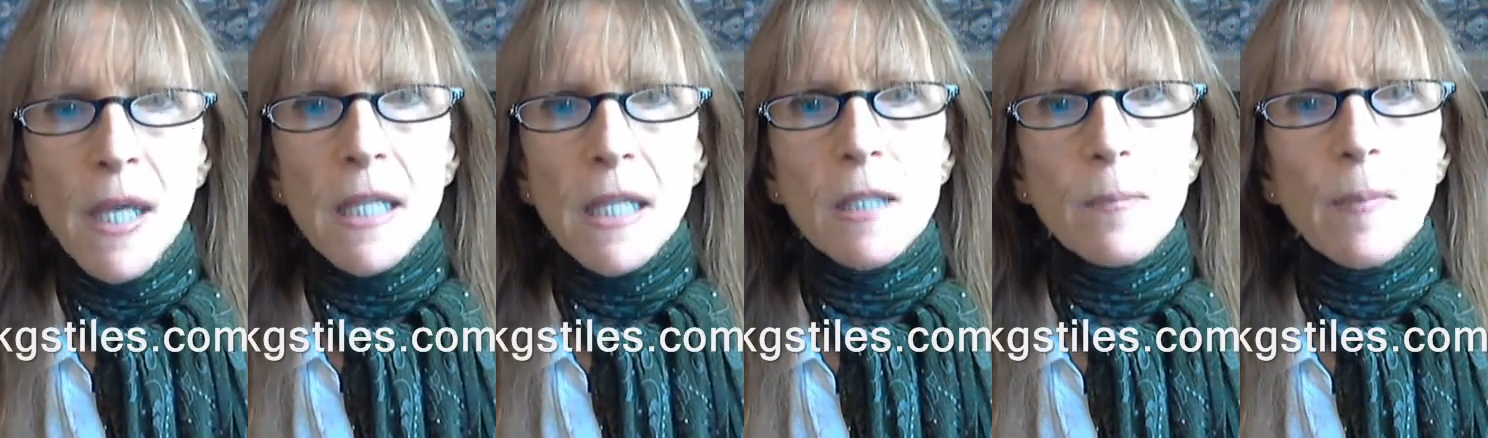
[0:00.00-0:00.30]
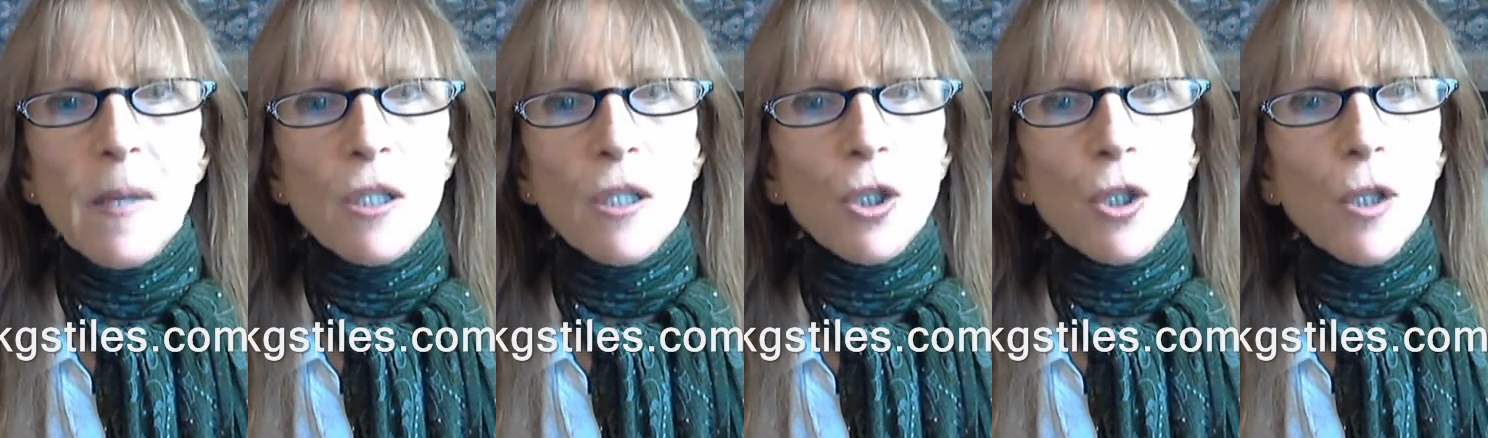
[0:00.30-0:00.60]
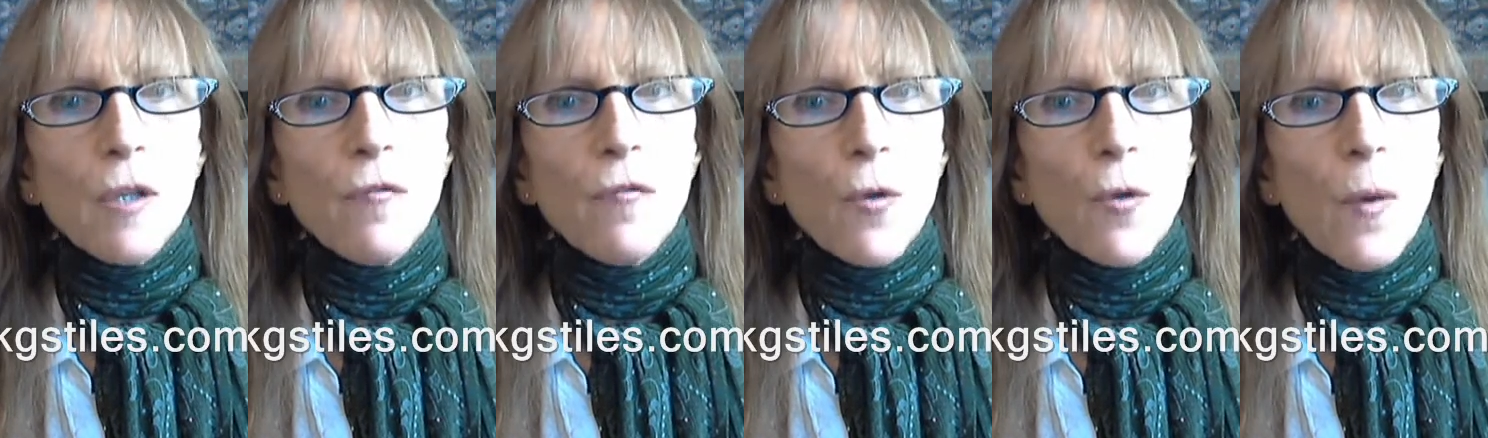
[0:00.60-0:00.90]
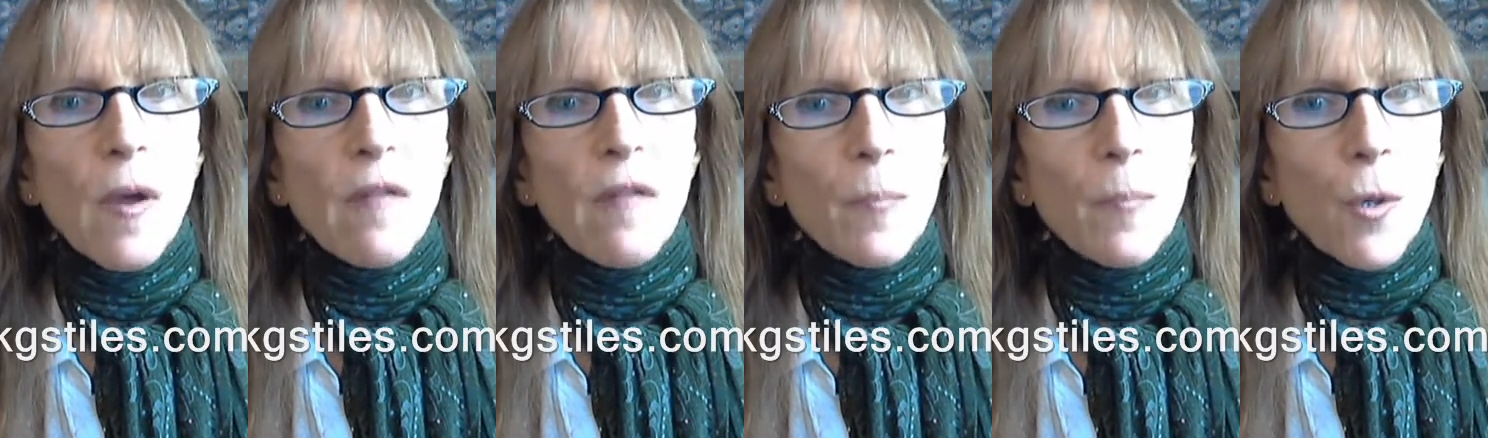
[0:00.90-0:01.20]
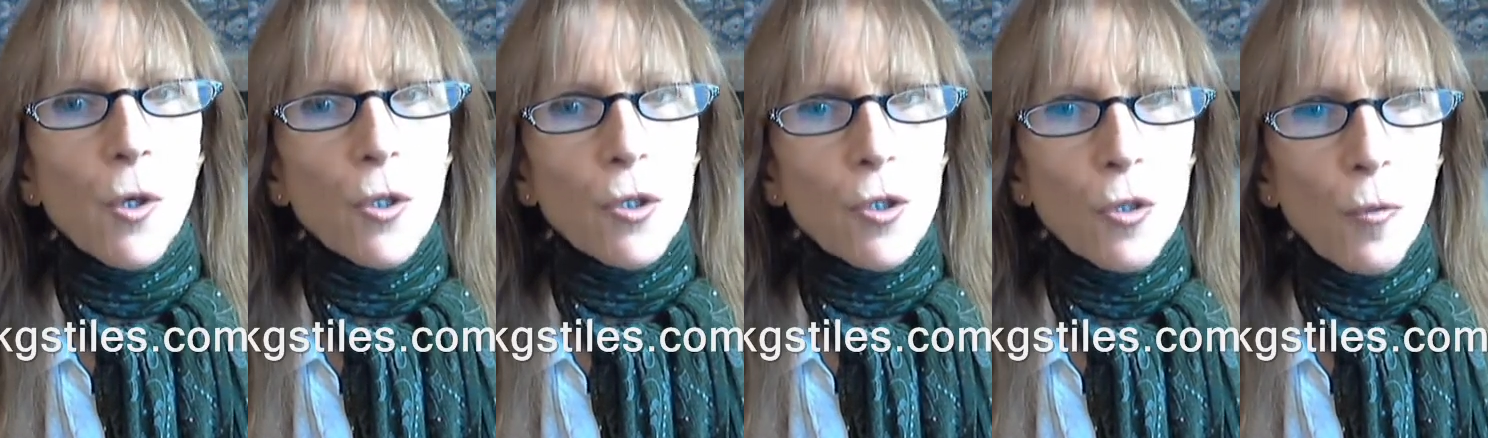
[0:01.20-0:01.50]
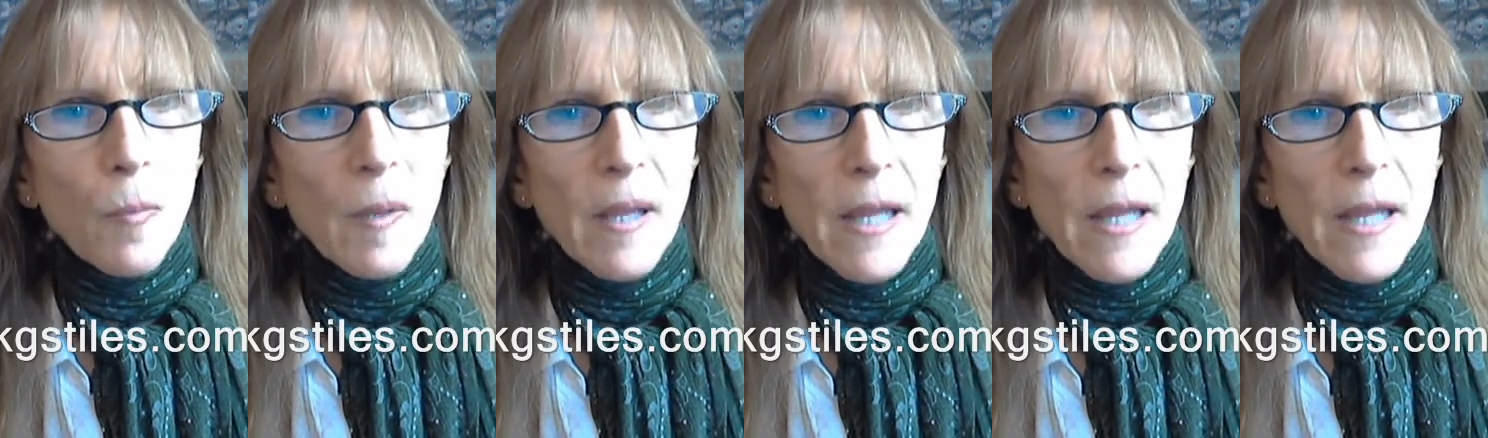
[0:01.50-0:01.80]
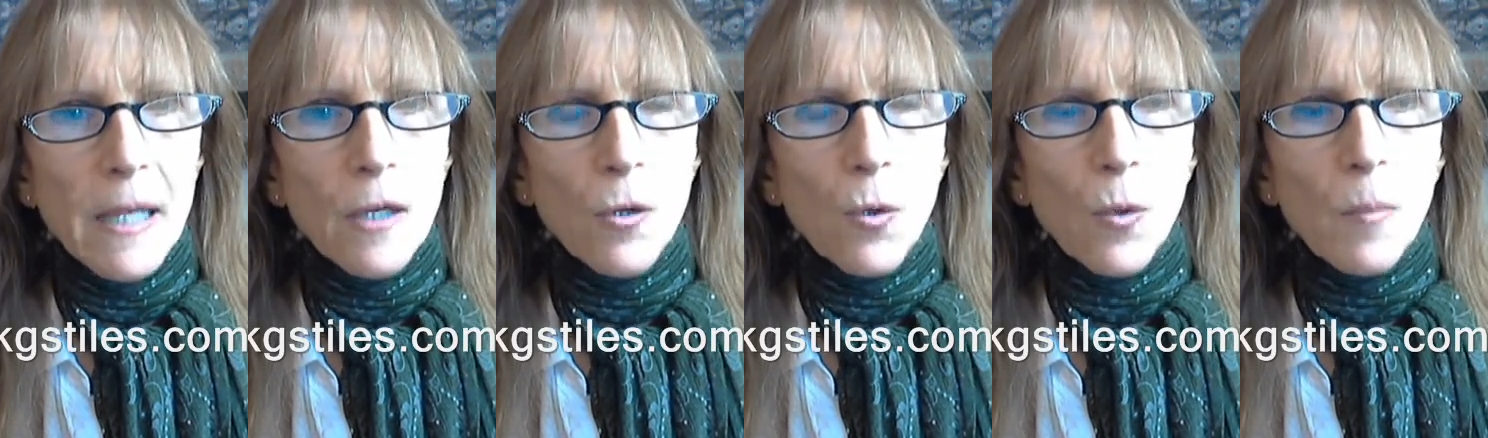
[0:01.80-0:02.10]
especially if you have personal
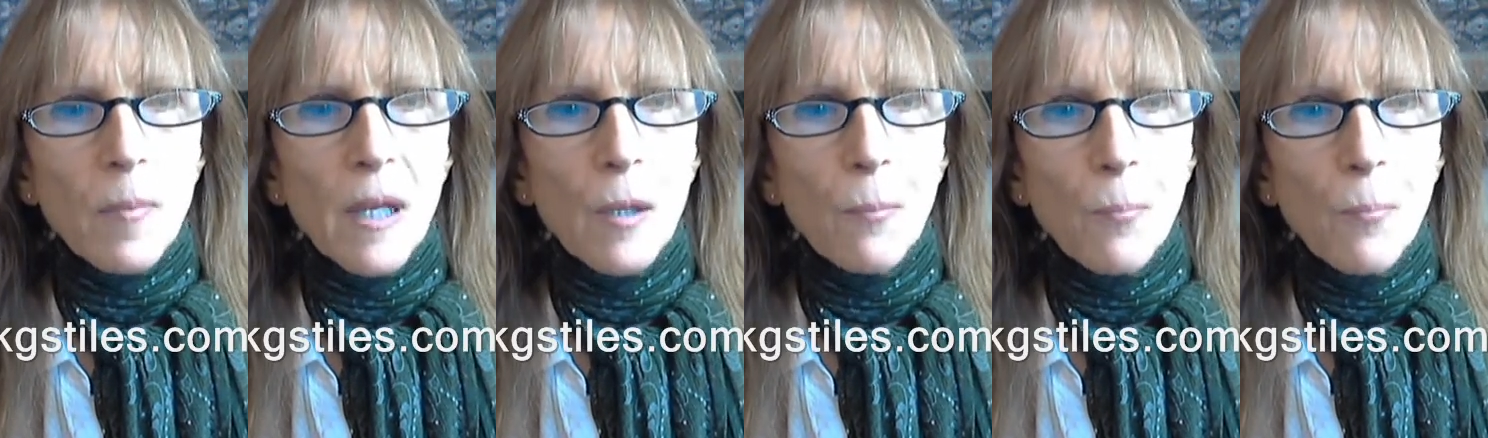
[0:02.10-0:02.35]
planet or